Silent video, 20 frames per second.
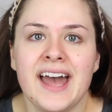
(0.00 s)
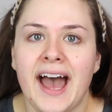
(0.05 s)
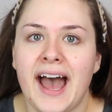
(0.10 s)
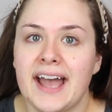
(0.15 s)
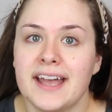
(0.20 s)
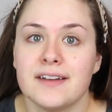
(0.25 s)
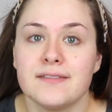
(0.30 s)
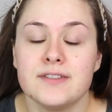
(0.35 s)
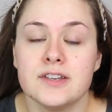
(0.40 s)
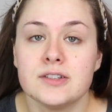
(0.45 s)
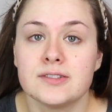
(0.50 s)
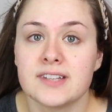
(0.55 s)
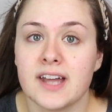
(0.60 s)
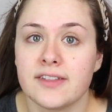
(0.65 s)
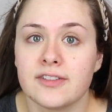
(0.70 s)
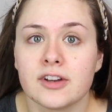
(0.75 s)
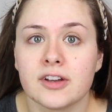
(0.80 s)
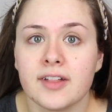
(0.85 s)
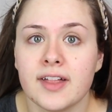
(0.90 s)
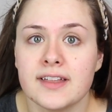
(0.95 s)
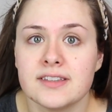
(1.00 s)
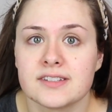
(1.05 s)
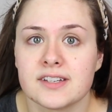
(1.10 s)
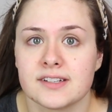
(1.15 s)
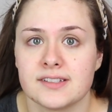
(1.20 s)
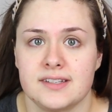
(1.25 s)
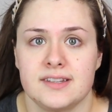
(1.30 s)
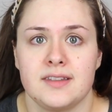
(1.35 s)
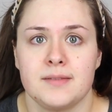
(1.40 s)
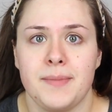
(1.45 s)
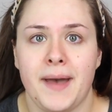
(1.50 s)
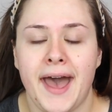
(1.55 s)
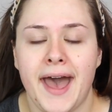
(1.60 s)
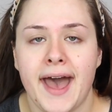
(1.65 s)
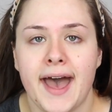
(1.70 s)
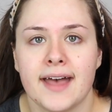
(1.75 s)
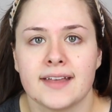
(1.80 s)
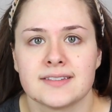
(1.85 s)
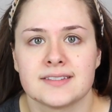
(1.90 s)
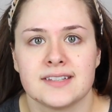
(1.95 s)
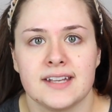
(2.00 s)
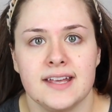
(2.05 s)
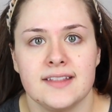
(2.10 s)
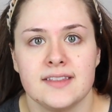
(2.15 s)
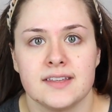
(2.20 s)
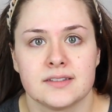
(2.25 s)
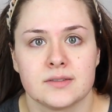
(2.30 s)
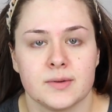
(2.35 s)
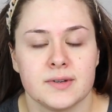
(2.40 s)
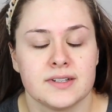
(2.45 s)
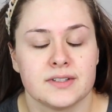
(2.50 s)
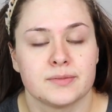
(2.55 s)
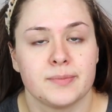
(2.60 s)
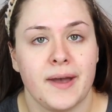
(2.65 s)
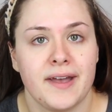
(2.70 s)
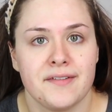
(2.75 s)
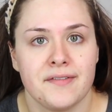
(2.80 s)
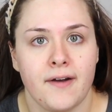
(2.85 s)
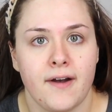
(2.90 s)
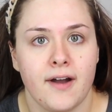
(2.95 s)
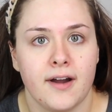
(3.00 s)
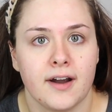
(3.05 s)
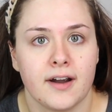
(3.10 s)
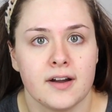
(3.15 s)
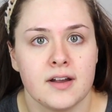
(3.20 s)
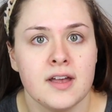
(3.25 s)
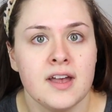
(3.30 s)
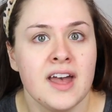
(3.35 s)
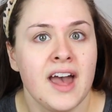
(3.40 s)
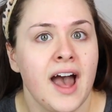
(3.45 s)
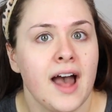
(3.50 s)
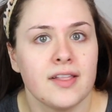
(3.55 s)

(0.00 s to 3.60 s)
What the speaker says: I have used other cleansers in the past, and this one is by far,